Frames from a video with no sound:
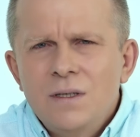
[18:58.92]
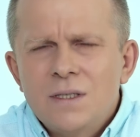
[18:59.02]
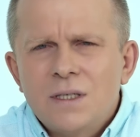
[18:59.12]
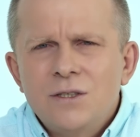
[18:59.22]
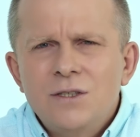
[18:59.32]

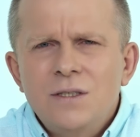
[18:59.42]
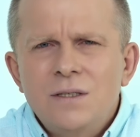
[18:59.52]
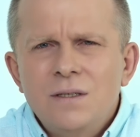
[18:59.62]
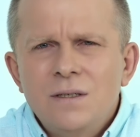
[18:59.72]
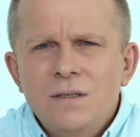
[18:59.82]
Tell
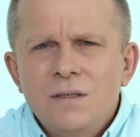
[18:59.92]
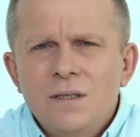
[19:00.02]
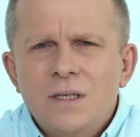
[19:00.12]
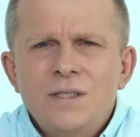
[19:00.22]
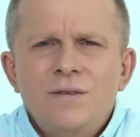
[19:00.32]
me,
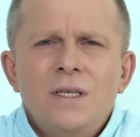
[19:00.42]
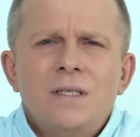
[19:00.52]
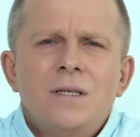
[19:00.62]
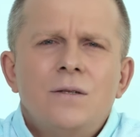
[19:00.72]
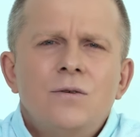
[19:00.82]
isn't
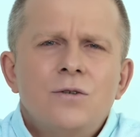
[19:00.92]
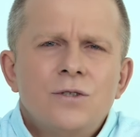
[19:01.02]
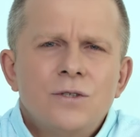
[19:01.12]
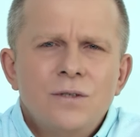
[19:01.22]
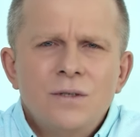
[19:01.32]
this
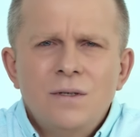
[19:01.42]
lie